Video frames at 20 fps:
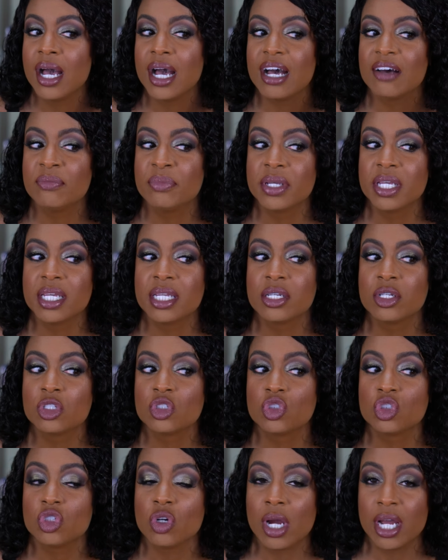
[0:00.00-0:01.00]
I've
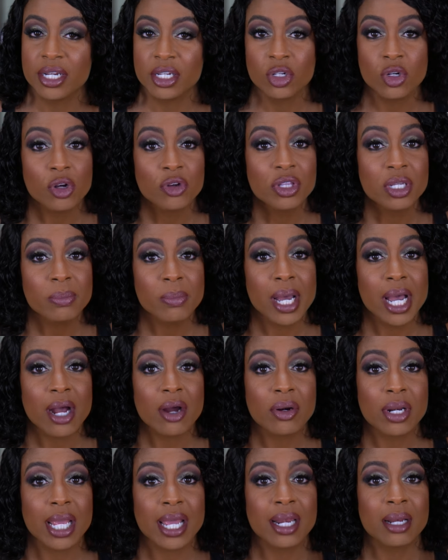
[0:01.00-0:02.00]
been trying to grow them
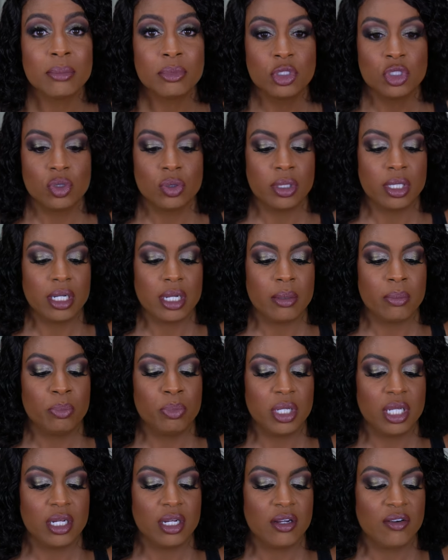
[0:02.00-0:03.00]
out, and I'm doing a
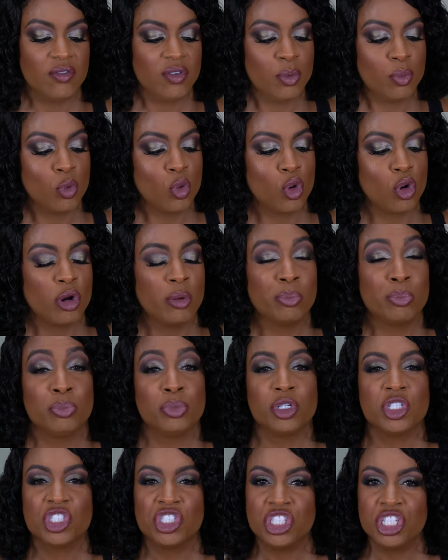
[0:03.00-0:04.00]
bit of a more
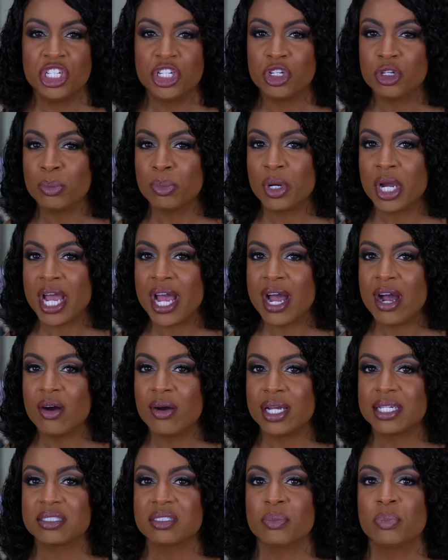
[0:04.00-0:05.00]
bushier brow
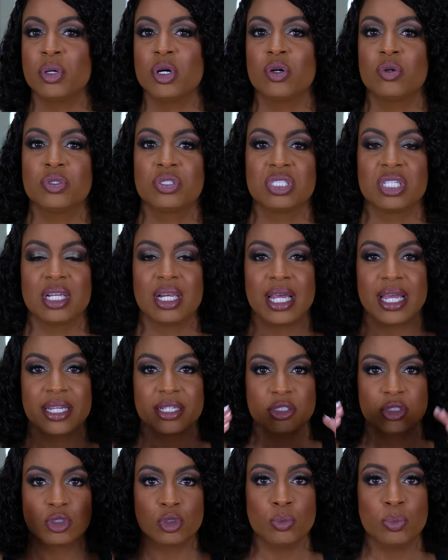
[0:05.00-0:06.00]
as opposed to
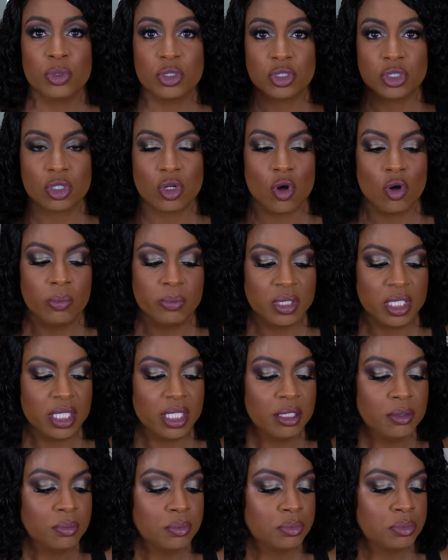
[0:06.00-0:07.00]
like super
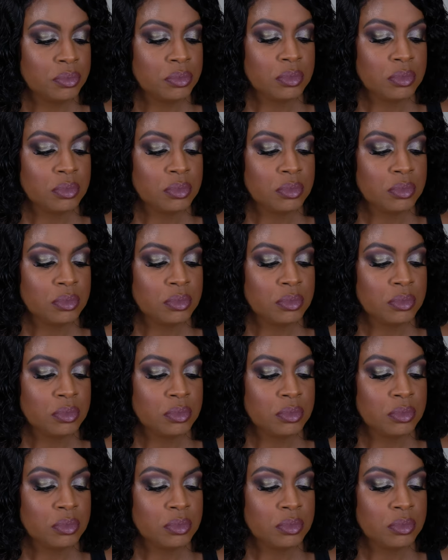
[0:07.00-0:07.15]
sculpted.